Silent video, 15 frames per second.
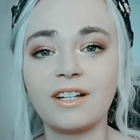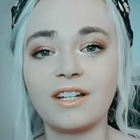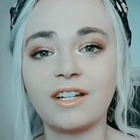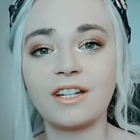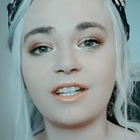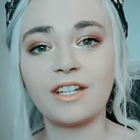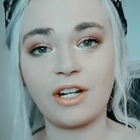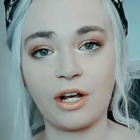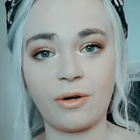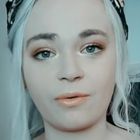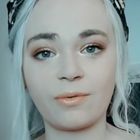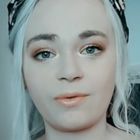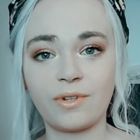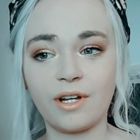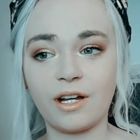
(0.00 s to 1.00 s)
you know
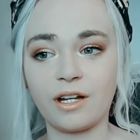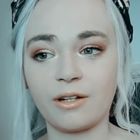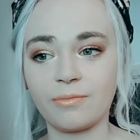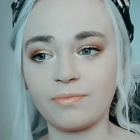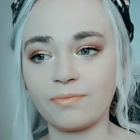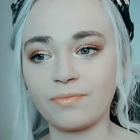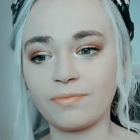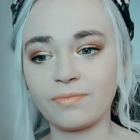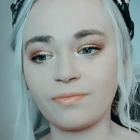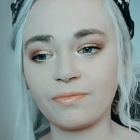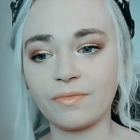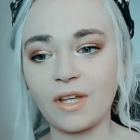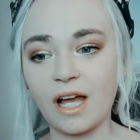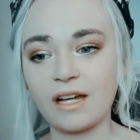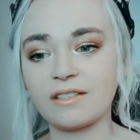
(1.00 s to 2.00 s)
um,
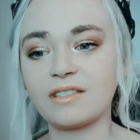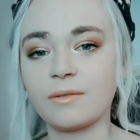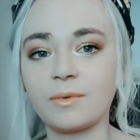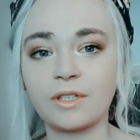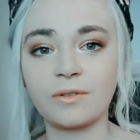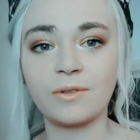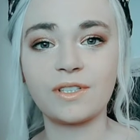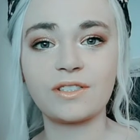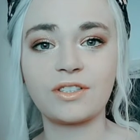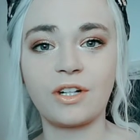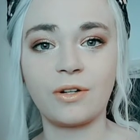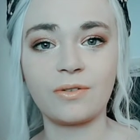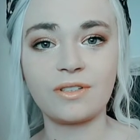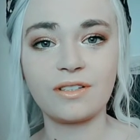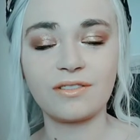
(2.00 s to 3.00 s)
as someone who has
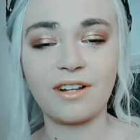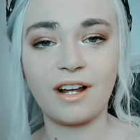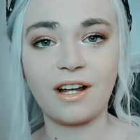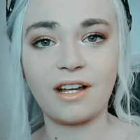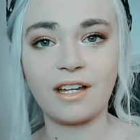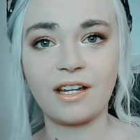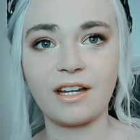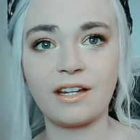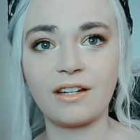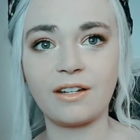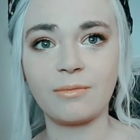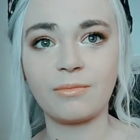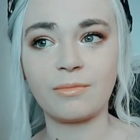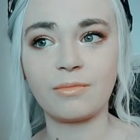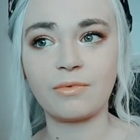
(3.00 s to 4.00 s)
choked i
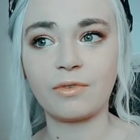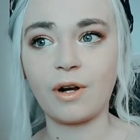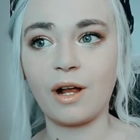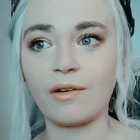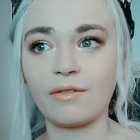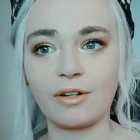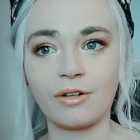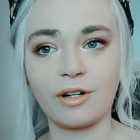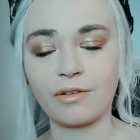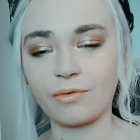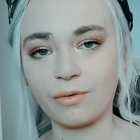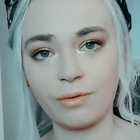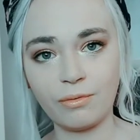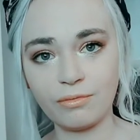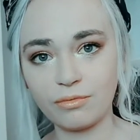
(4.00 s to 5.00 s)
am forever
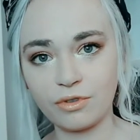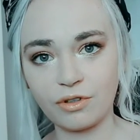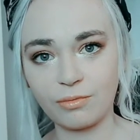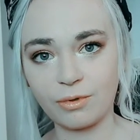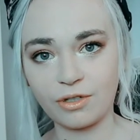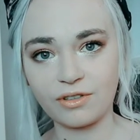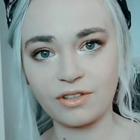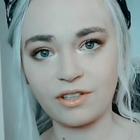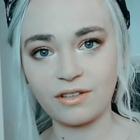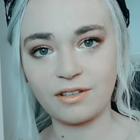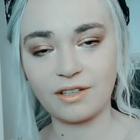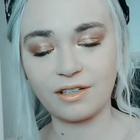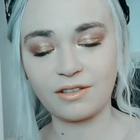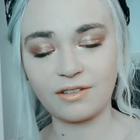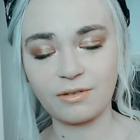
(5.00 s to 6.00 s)
grateful to the person
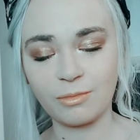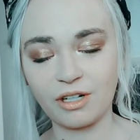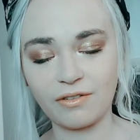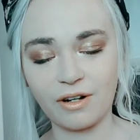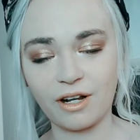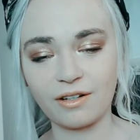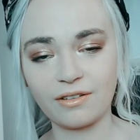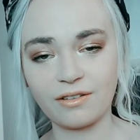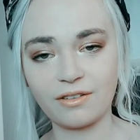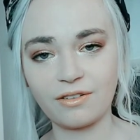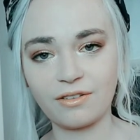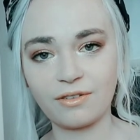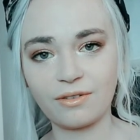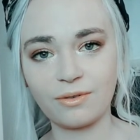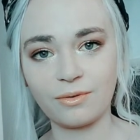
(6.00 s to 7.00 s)
and to my friend
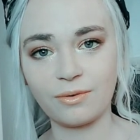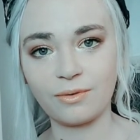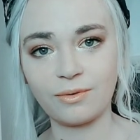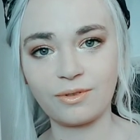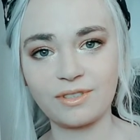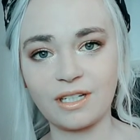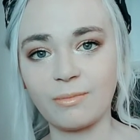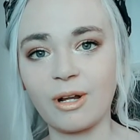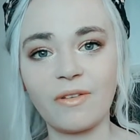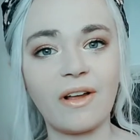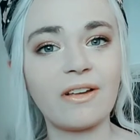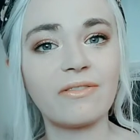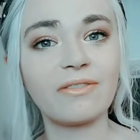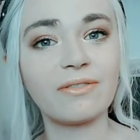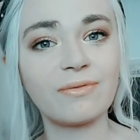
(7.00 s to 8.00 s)
who saved my
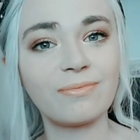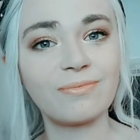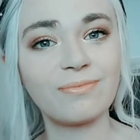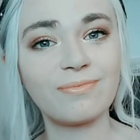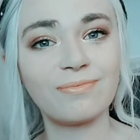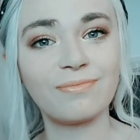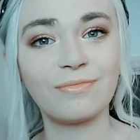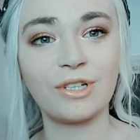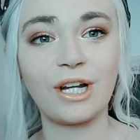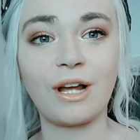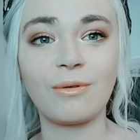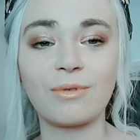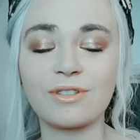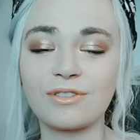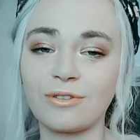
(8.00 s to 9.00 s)
life when i
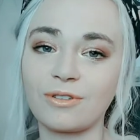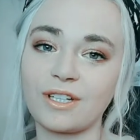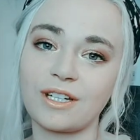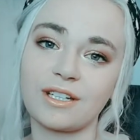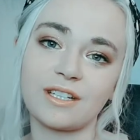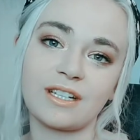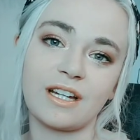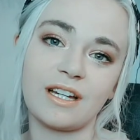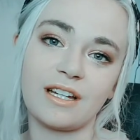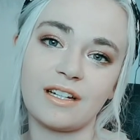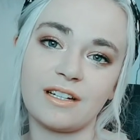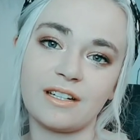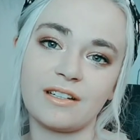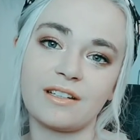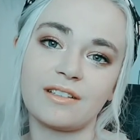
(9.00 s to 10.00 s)
was choking
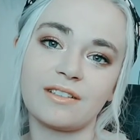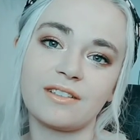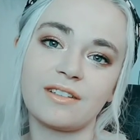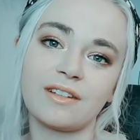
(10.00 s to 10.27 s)
and